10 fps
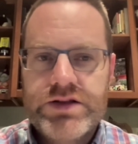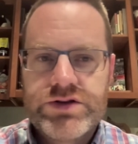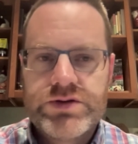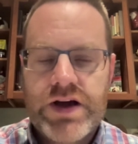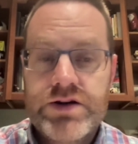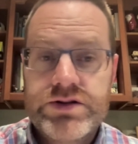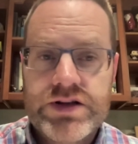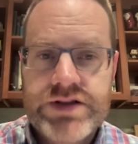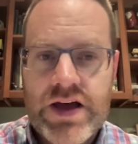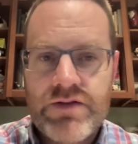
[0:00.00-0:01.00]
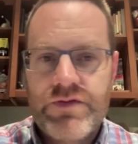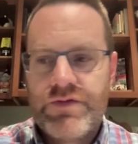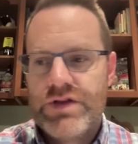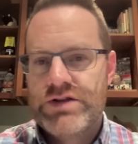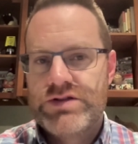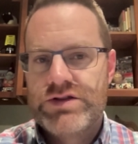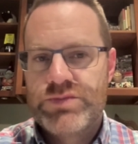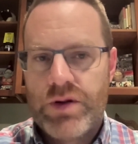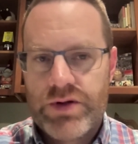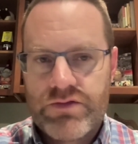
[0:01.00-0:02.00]
And so Tidal does have this
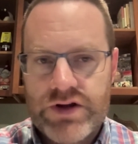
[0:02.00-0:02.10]
public